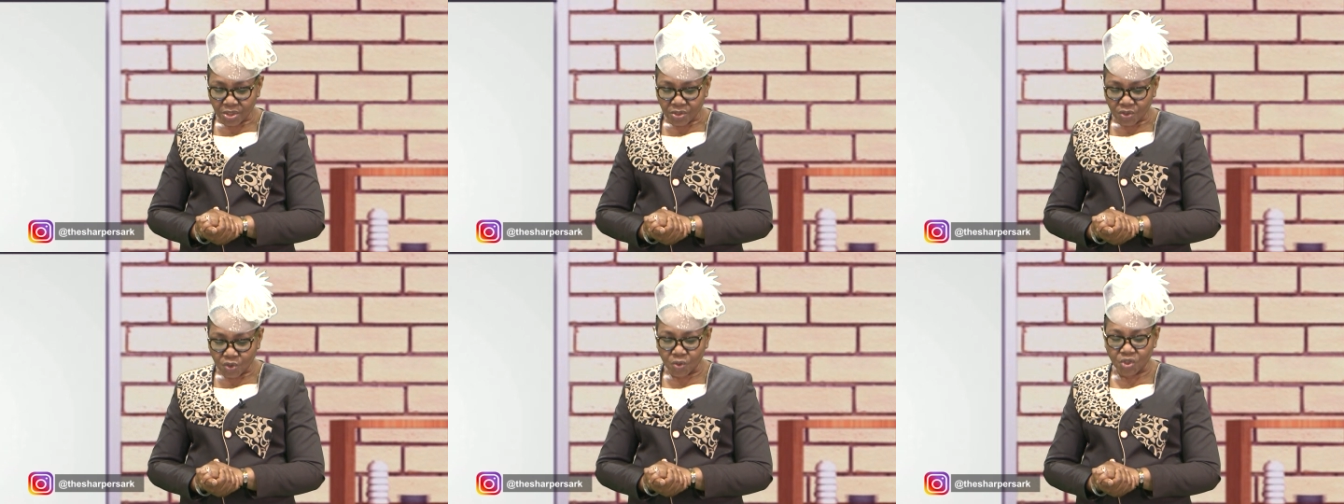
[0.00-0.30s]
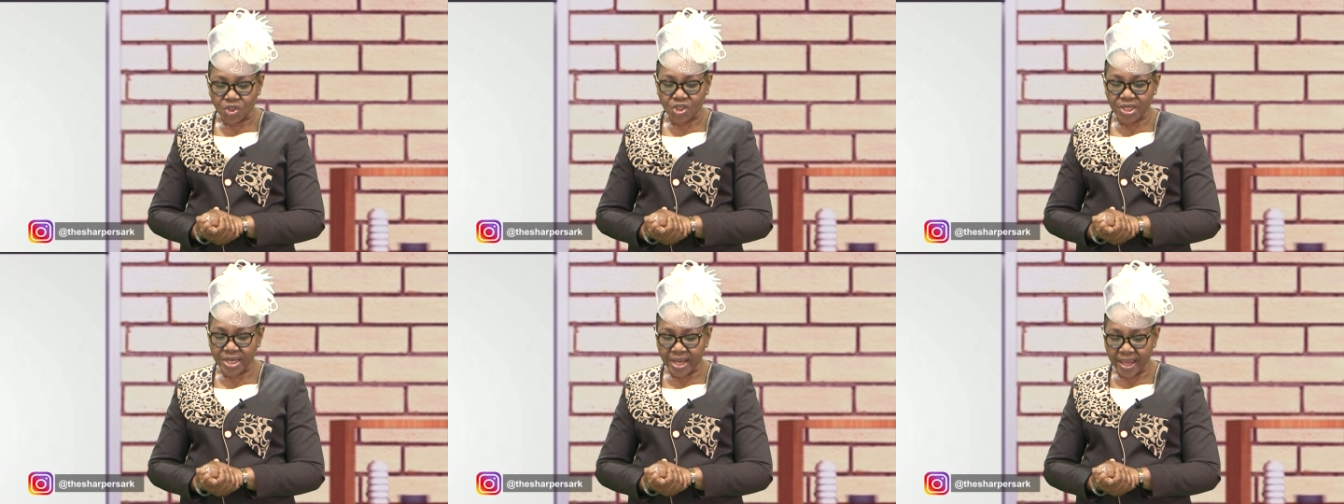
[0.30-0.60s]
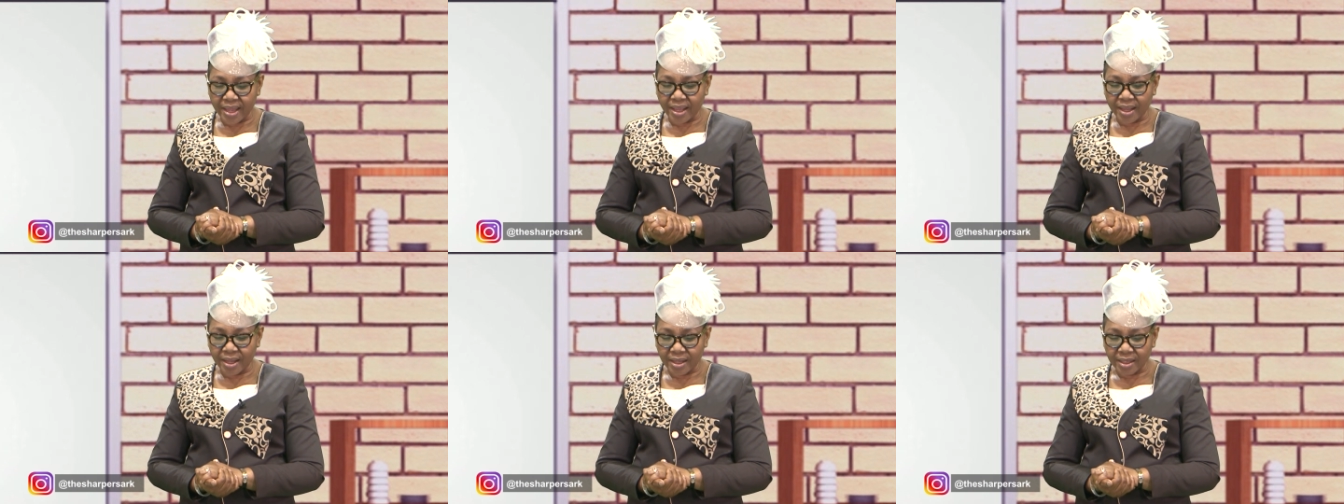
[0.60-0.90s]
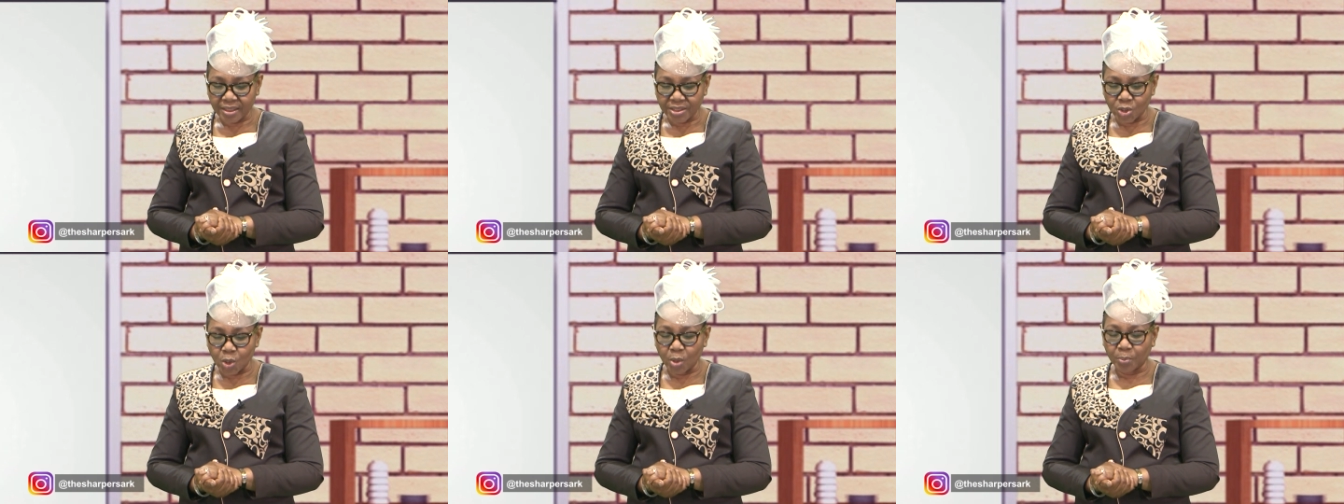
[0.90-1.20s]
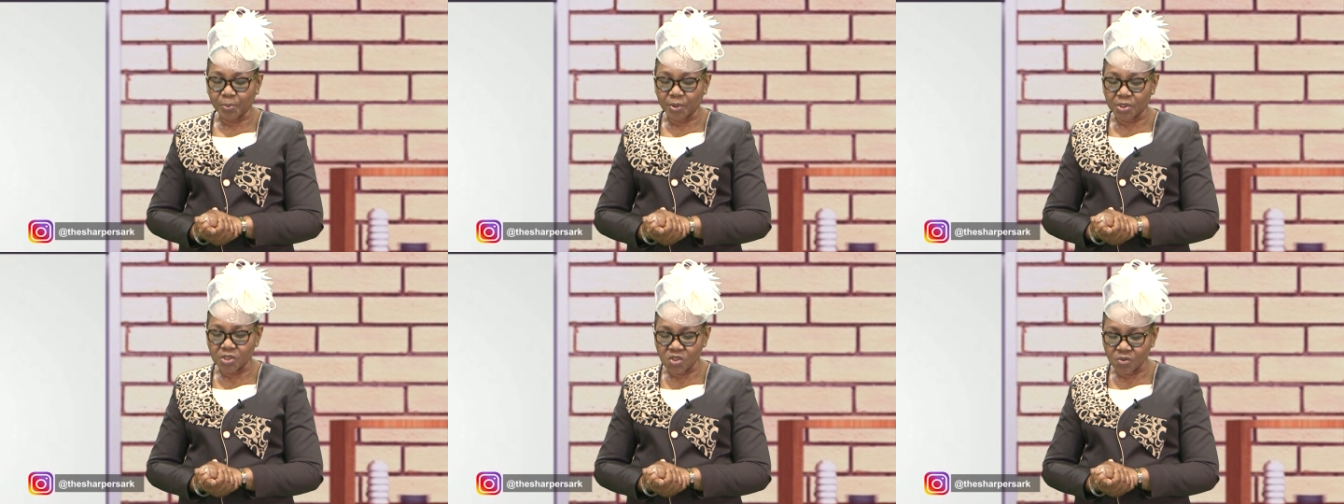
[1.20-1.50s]
to share your
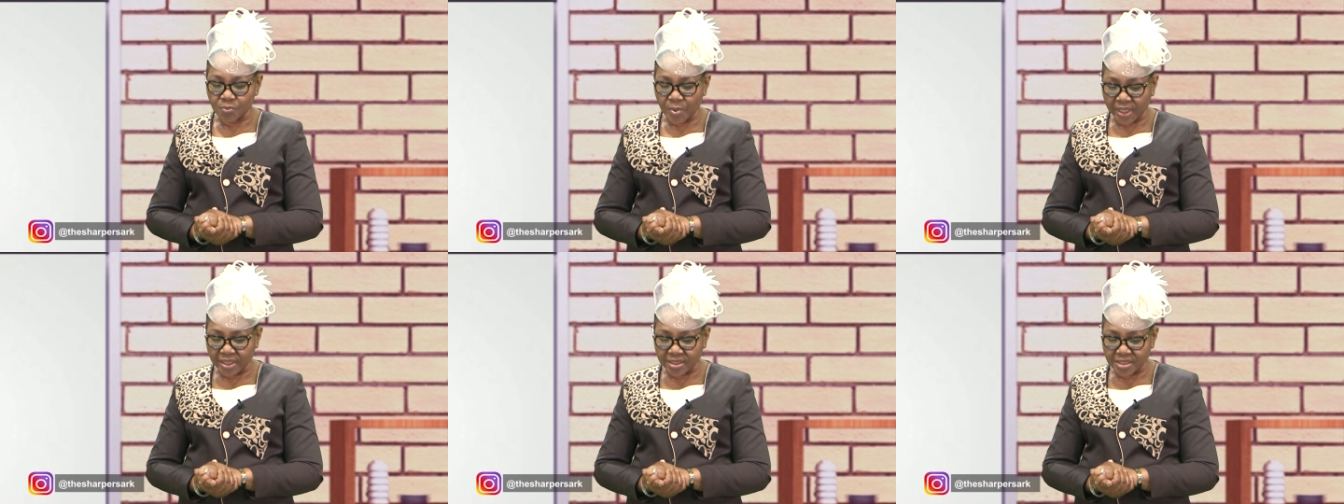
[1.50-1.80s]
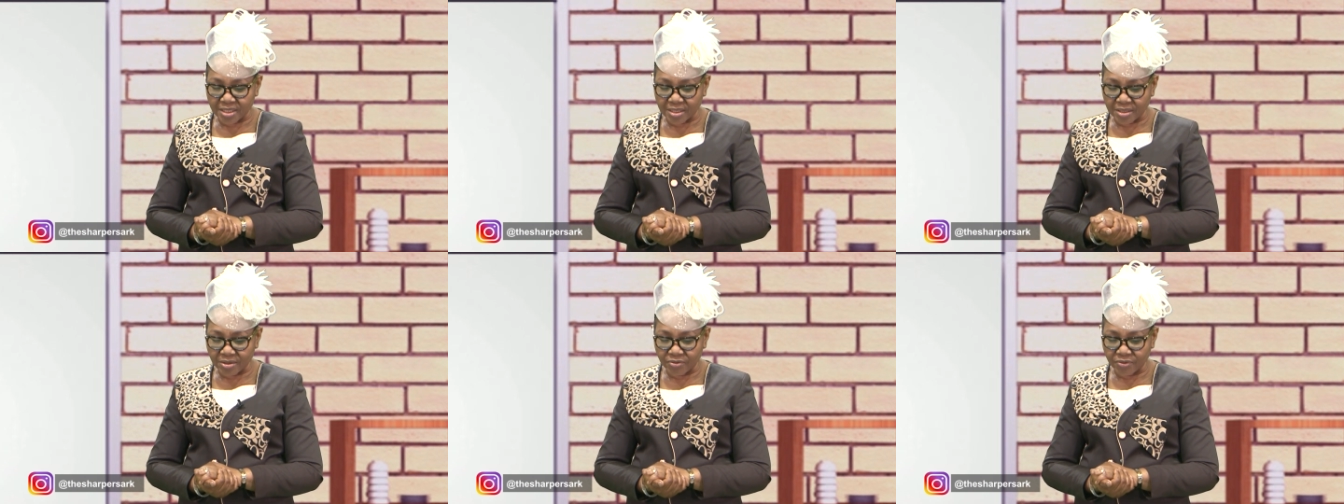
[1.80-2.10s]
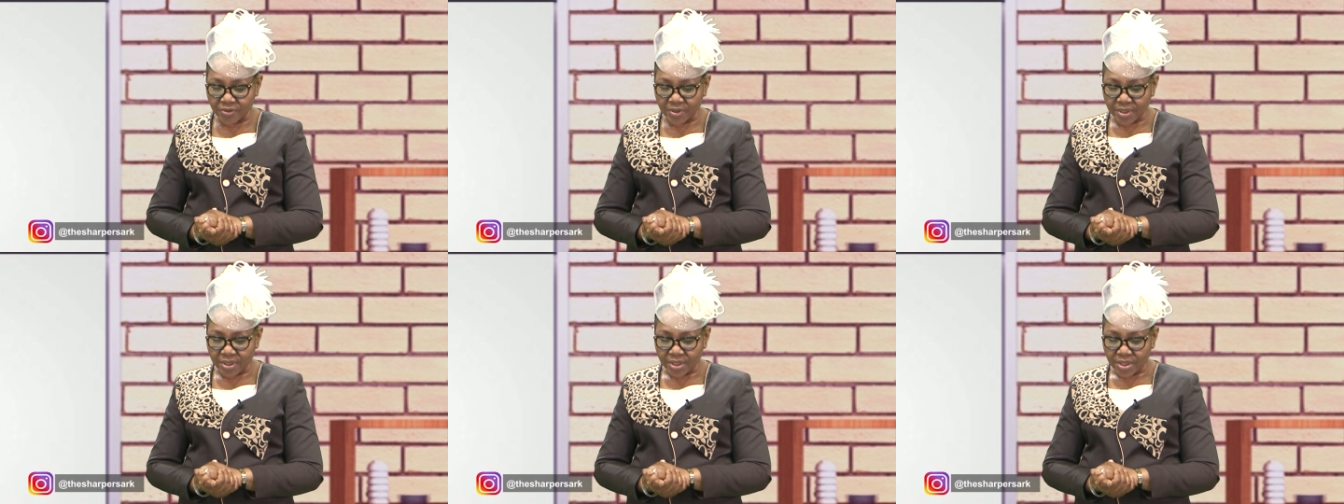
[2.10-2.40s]
perspective